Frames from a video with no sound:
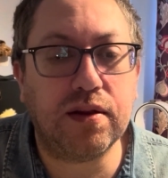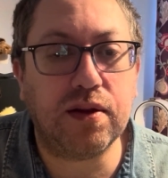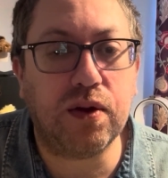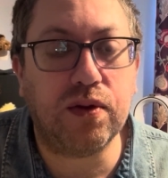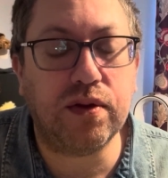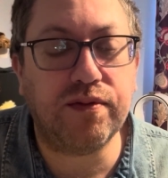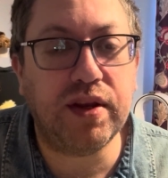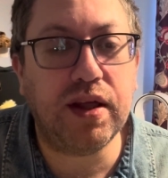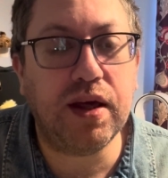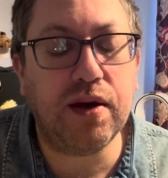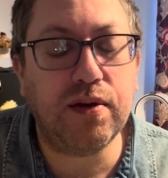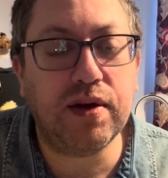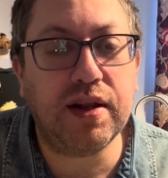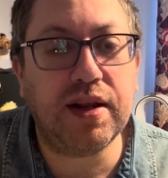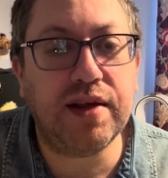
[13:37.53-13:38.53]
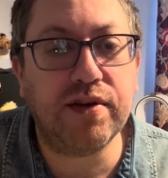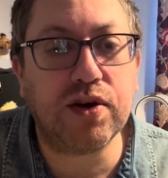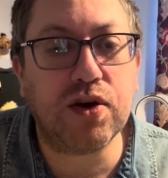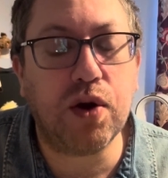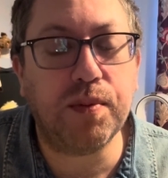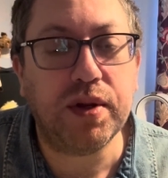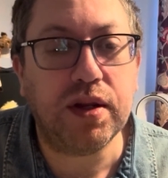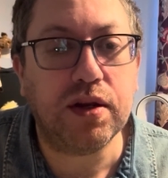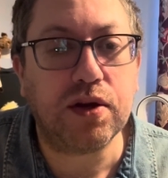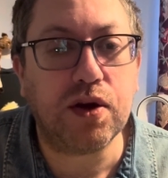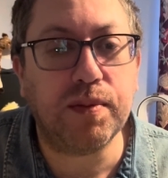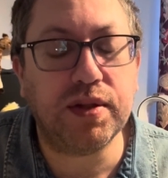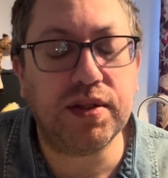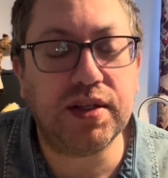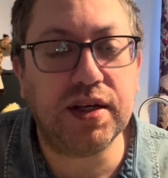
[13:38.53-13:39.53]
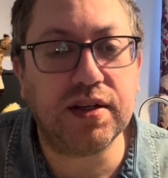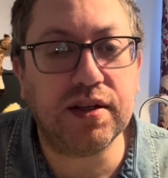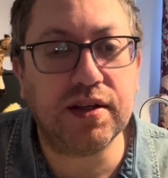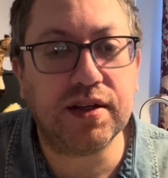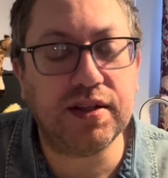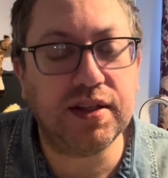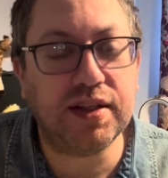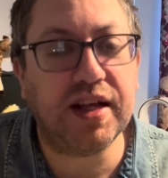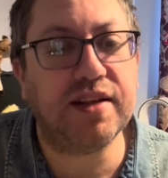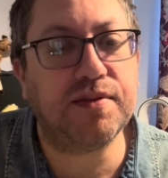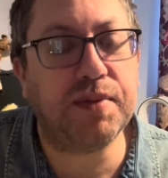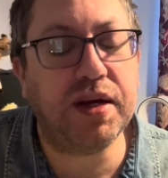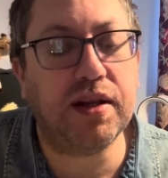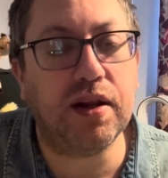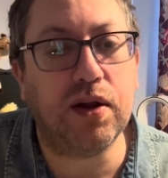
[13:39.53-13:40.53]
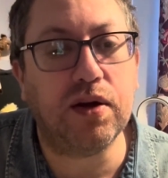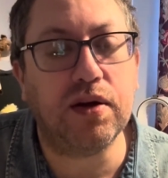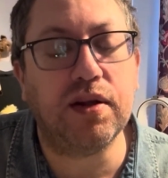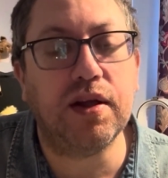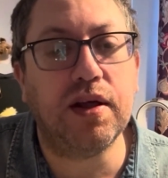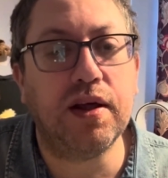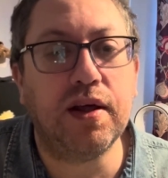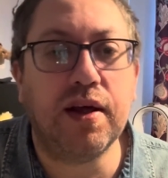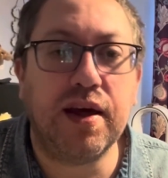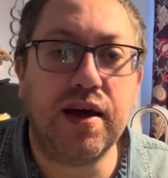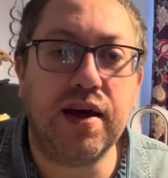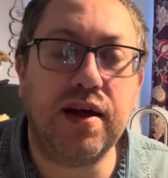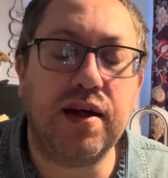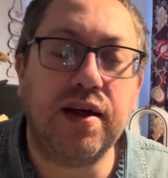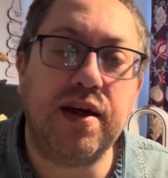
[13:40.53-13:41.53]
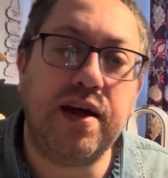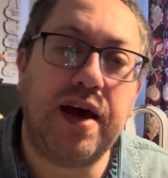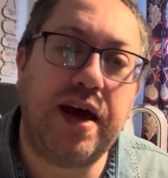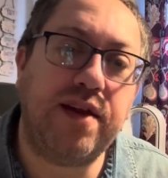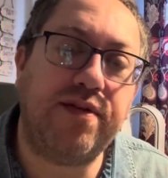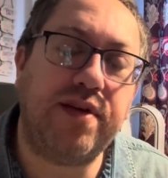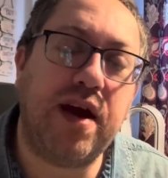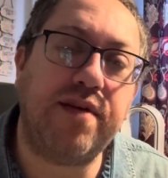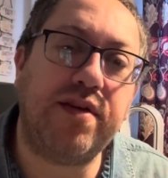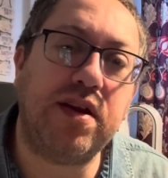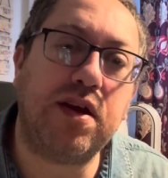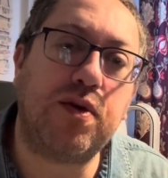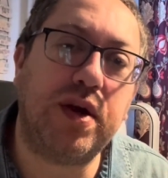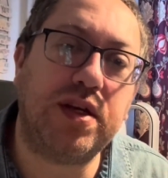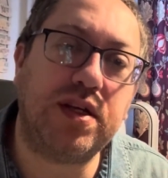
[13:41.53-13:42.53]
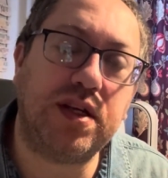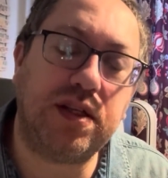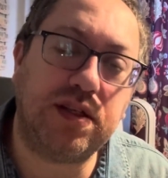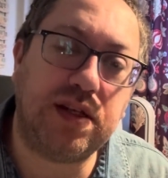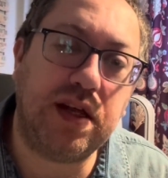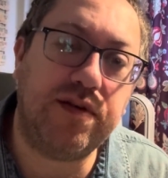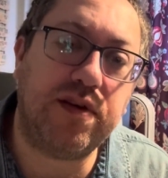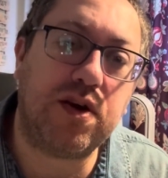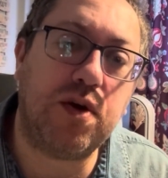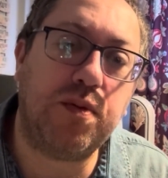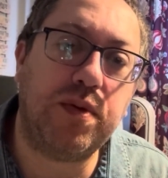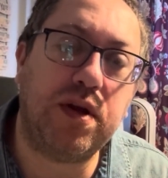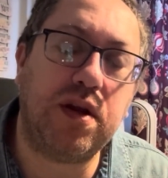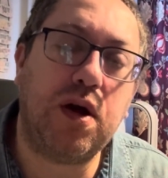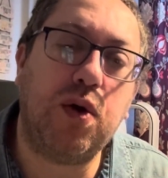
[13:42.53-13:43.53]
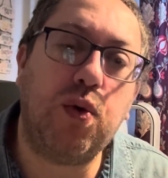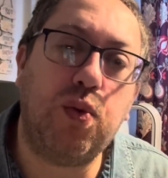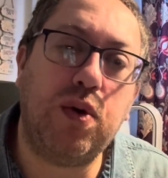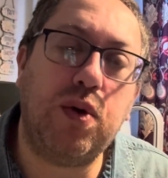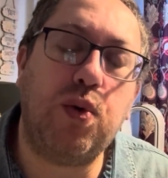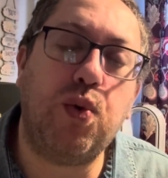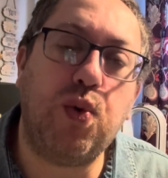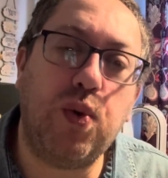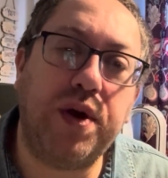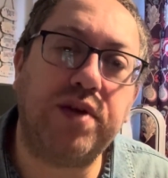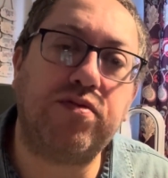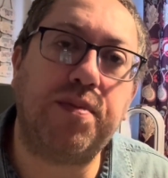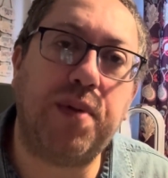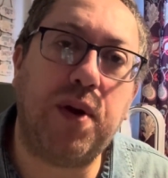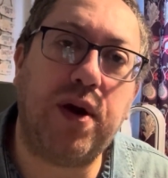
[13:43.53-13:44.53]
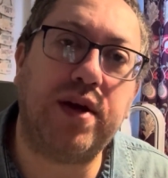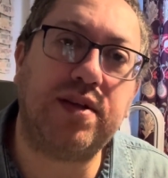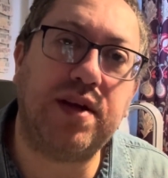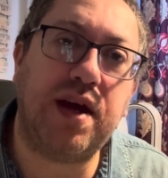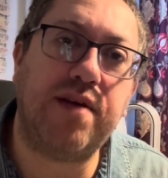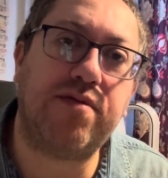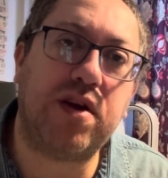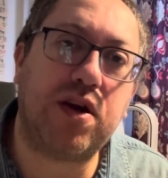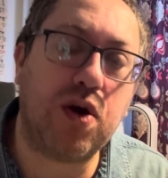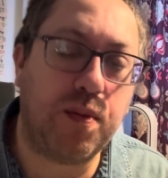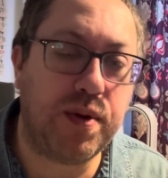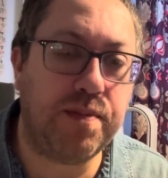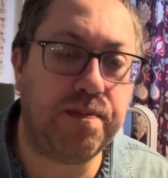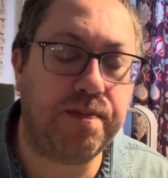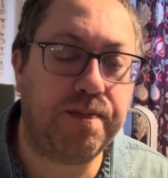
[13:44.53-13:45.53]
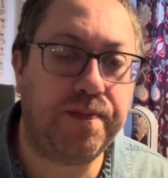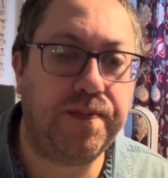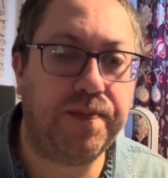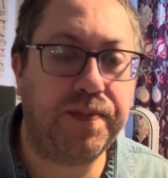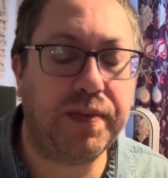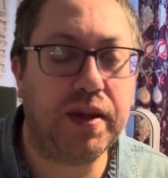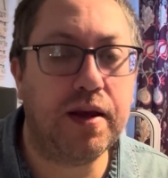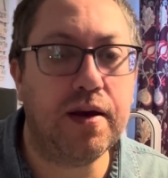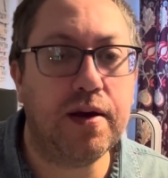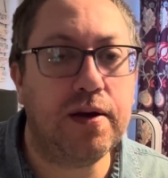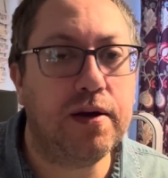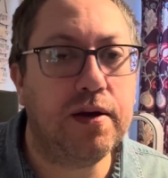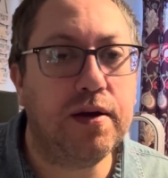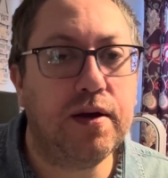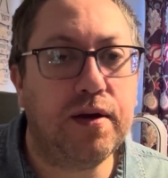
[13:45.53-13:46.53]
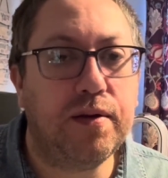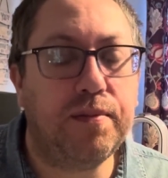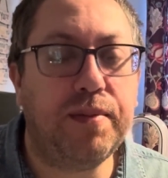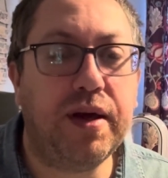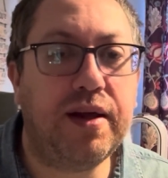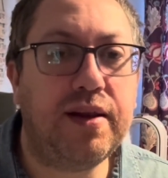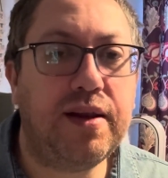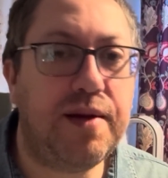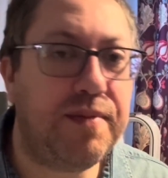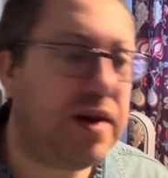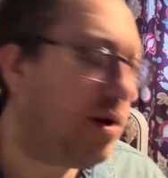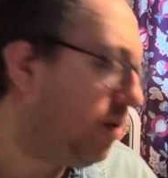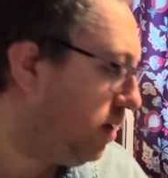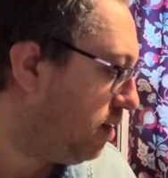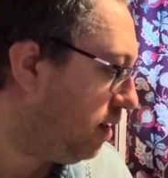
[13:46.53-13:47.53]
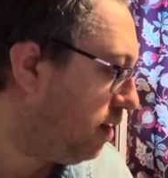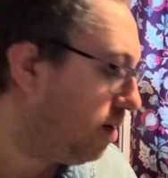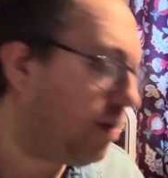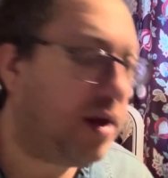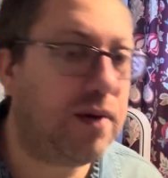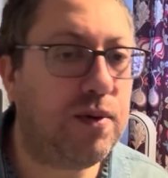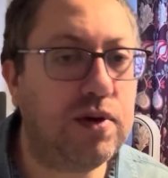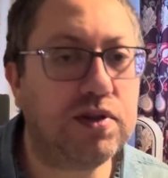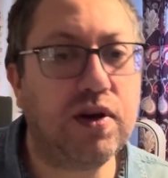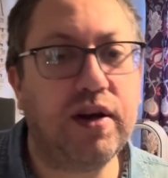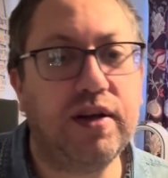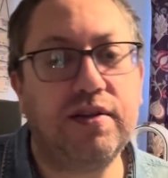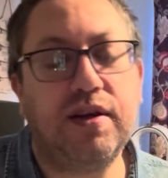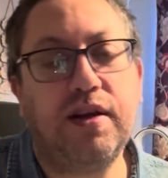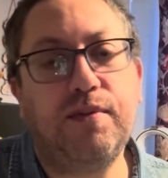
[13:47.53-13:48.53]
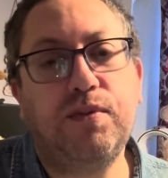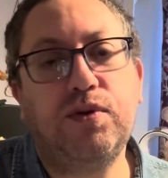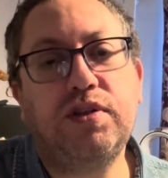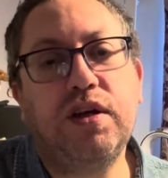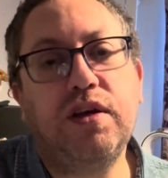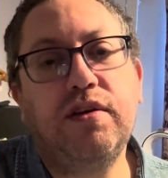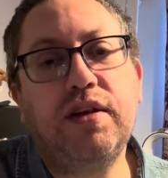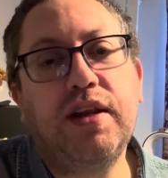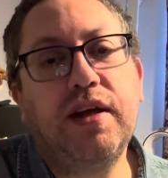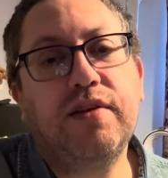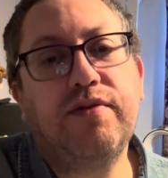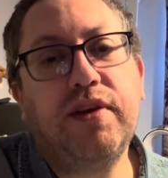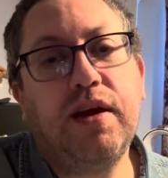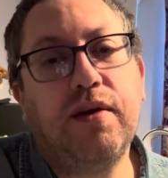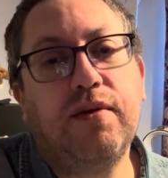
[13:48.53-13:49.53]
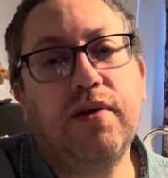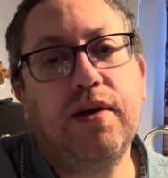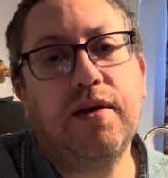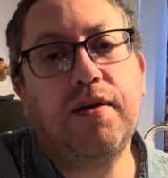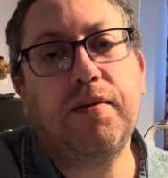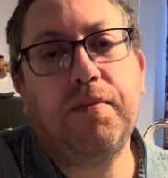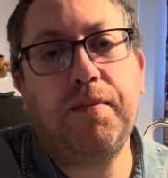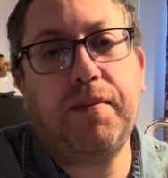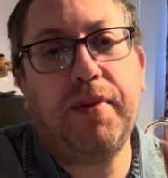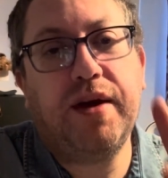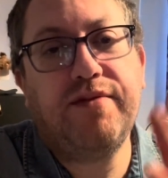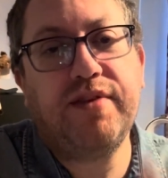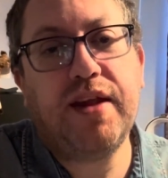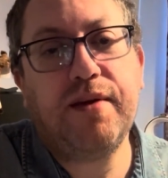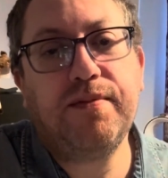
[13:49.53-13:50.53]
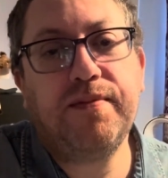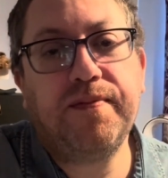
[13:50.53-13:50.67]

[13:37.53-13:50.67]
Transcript: on the video and leave a comment in the comment section, because it does mean a lot. And if you have any questions, leave a comment, and I will always reply to every comment. But let me know what you think about the watch, guys, and we'll see you in the next video. Bye for now.